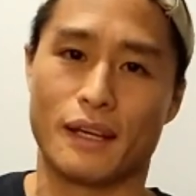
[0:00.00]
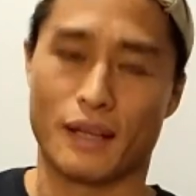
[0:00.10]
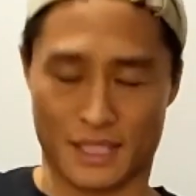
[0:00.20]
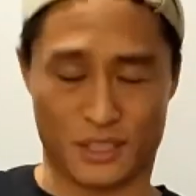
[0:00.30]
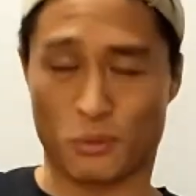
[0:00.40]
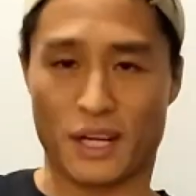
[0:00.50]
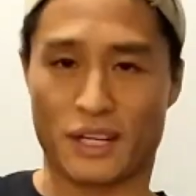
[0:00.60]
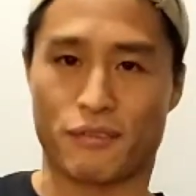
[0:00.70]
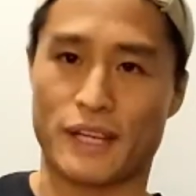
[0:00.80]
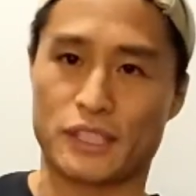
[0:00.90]
I just wanted
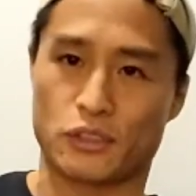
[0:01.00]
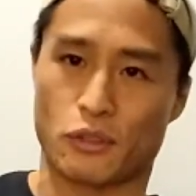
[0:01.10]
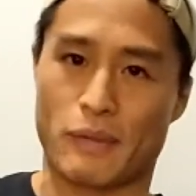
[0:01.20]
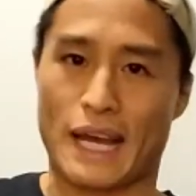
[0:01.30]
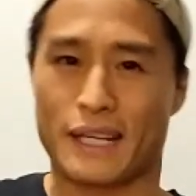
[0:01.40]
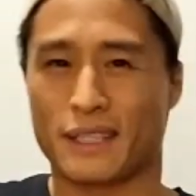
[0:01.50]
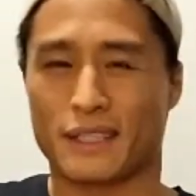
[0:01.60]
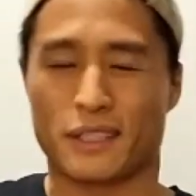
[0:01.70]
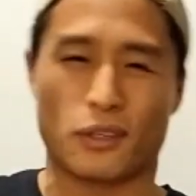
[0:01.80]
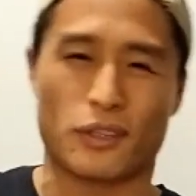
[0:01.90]
to fight so bad. And
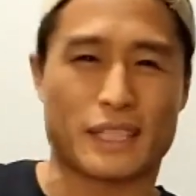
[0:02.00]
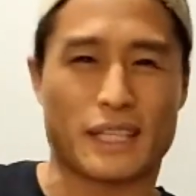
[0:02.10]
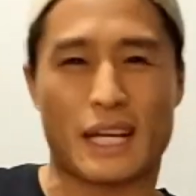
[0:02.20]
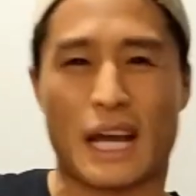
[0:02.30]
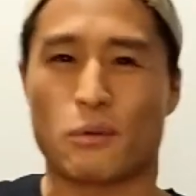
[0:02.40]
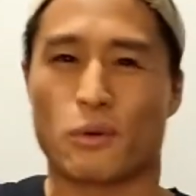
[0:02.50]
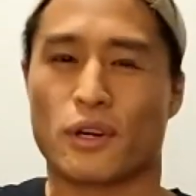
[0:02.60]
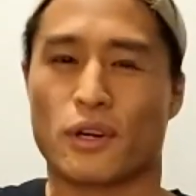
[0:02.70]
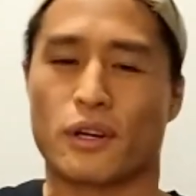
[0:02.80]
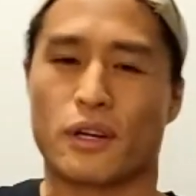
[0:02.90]
you know, they they kind of
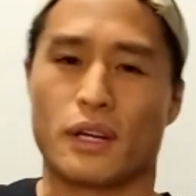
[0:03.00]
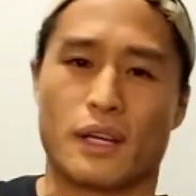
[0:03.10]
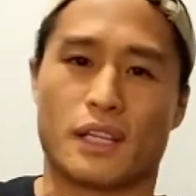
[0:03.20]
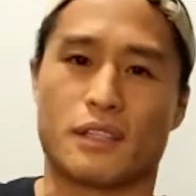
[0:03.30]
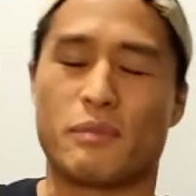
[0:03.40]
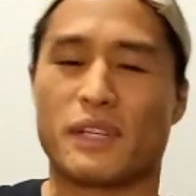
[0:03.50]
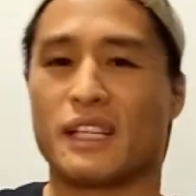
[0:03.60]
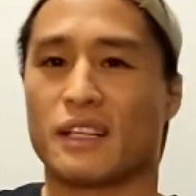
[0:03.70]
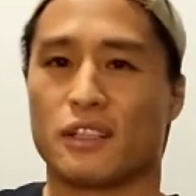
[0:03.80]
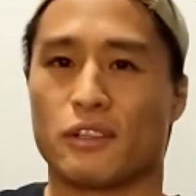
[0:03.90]
were in the
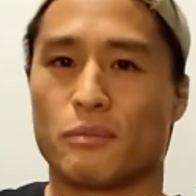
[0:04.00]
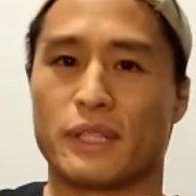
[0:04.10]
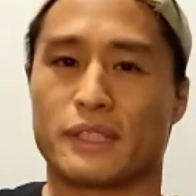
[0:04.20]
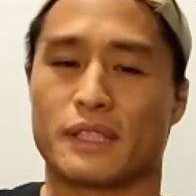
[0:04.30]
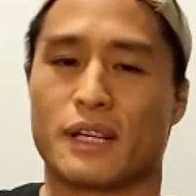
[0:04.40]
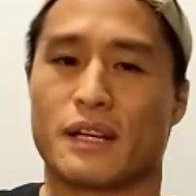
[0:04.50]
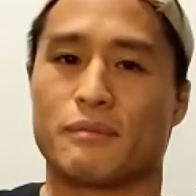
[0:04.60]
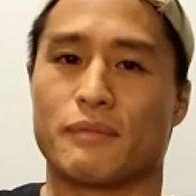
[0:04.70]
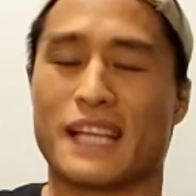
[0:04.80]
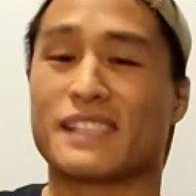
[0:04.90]
beginning a little bit um,
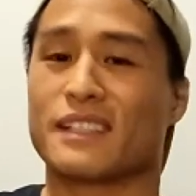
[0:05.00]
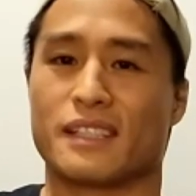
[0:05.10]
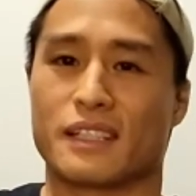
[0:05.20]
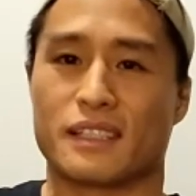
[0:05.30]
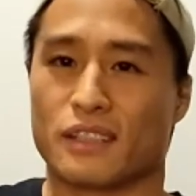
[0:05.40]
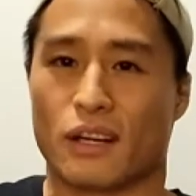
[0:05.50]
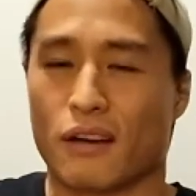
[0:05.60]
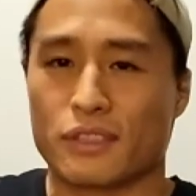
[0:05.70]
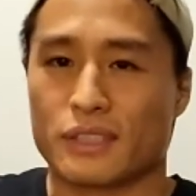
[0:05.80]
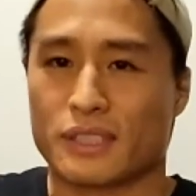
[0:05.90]
hesitant because uh,
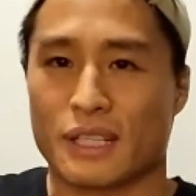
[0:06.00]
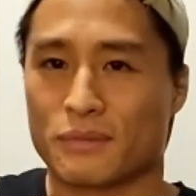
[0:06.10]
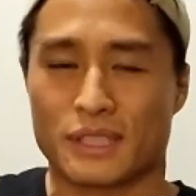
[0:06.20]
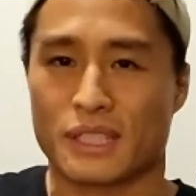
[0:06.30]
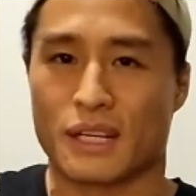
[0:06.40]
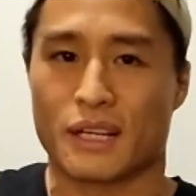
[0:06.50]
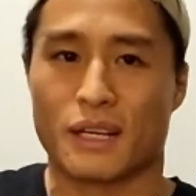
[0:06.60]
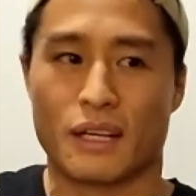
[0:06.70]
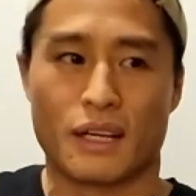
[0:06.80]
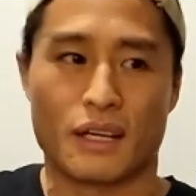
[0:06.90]
obviously I'm just uh,
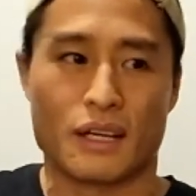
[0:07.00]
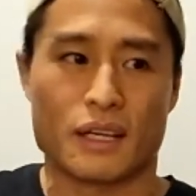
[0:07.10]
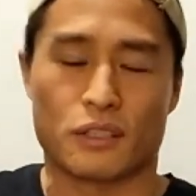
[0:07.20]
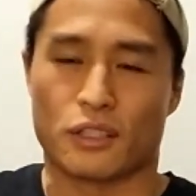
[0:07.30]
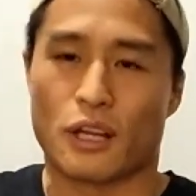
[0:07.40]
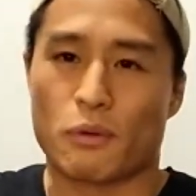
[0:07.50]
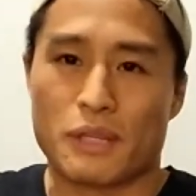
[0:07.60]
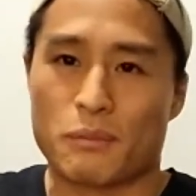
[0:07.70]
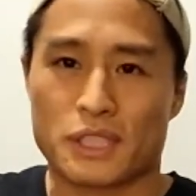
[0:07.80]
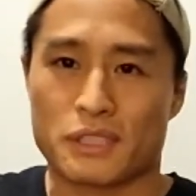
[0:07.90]
you know, not really
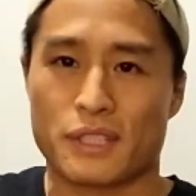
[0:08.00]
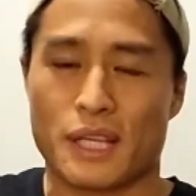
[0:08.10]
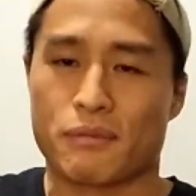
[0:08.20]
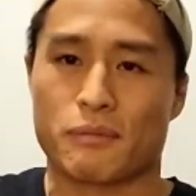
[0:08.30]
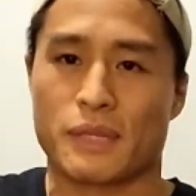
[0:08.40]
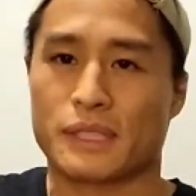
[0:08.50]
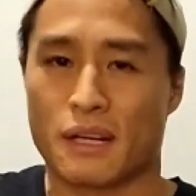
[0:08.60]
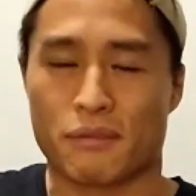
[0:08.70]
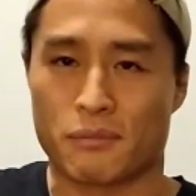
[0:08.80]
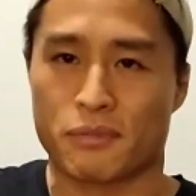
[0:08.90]
much of a name for
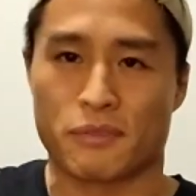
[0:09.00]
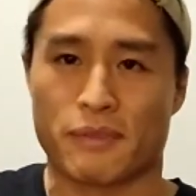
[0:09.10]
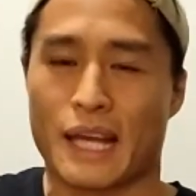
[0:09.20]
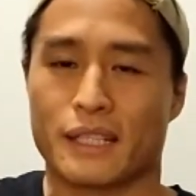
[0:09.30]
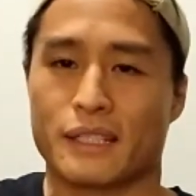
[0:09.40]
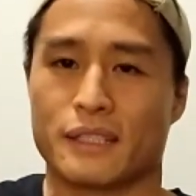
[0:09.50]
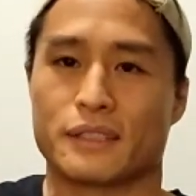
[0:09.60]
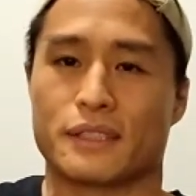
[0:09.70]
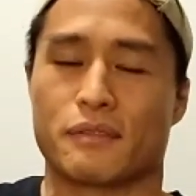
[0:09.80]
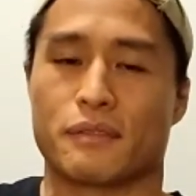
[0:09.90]
myself. I'm from Canada and
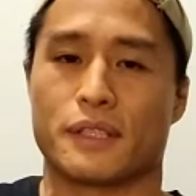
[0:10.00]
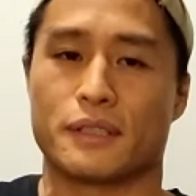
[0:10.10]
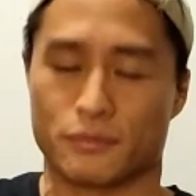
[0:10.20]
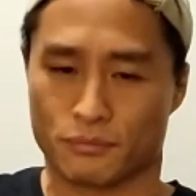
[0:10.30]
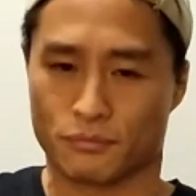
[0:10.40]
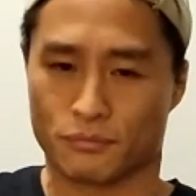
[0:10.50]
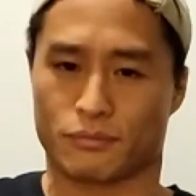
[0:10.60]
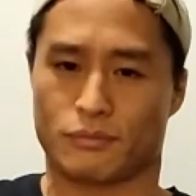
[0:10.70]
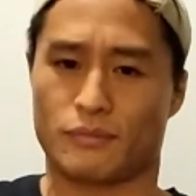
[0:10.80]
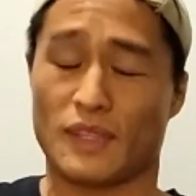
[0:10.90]
stuff, and
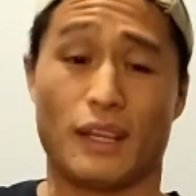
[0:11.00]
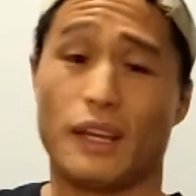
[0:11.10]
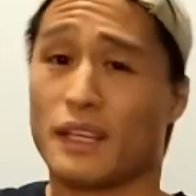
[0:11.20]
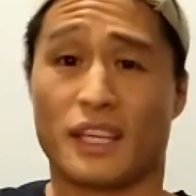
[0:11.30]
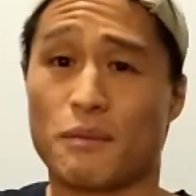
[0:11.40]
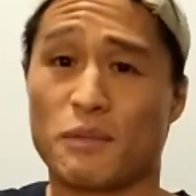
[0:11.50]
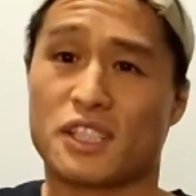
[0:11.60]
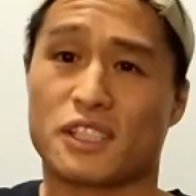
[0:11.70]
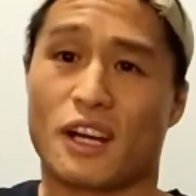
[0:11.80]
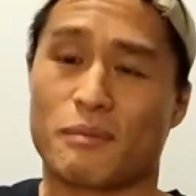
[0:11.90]
gave me a
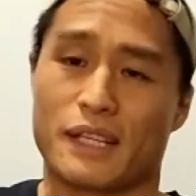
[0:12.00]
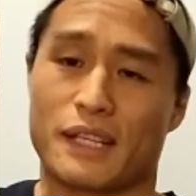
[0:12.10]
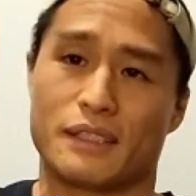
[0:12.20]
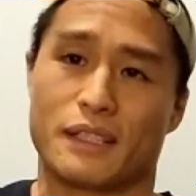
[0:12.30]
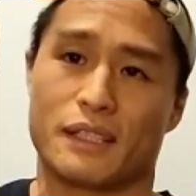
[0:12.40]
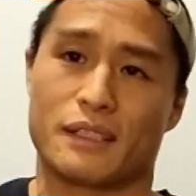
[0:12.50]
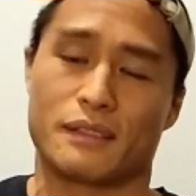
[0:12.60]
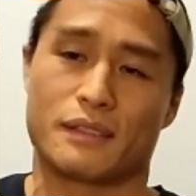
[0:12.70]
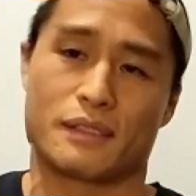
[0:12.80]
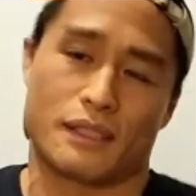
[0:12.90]
shot, man, and and,
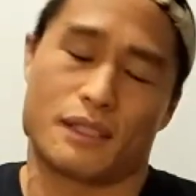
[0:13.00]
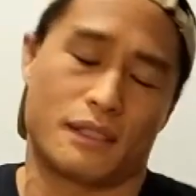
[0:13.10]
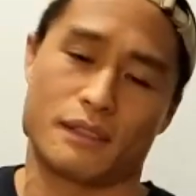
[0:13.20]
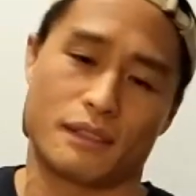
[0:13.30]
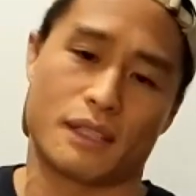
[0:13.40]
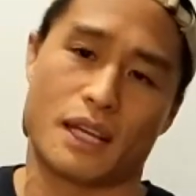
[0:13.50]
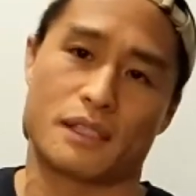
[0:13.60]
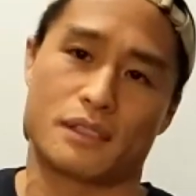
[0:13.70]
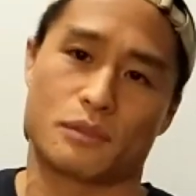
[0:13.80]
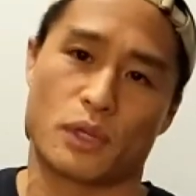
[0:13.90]
and it kind of
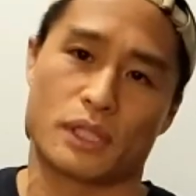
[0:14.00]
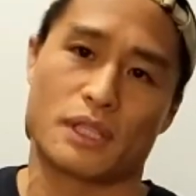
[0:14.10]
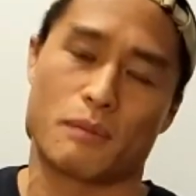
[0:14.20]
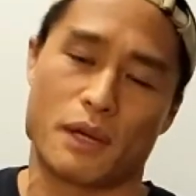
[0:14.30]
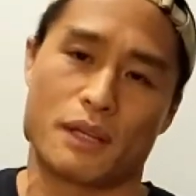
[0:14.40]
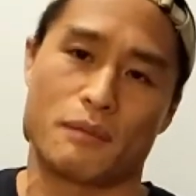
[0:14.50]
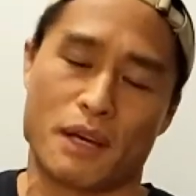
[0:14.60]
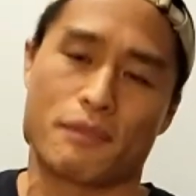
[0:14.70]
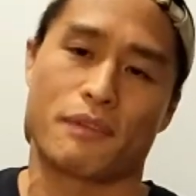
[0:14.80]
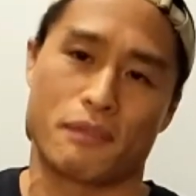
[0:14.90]
just worked out my in my
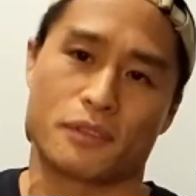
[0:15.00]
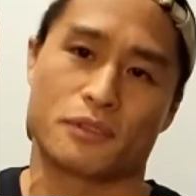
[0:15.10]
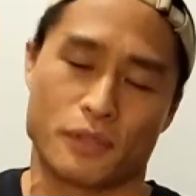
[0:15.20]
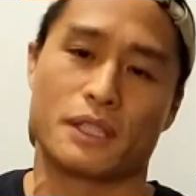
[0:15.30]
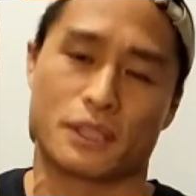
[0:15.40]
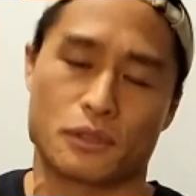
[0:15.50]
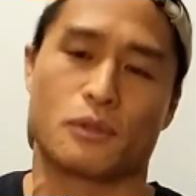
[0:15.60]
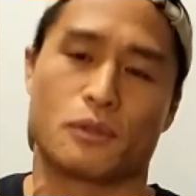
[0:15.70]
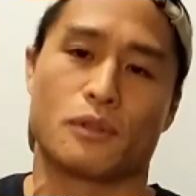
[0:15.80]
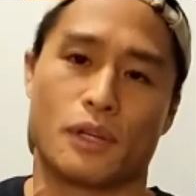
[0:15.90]
favor. So it's cool.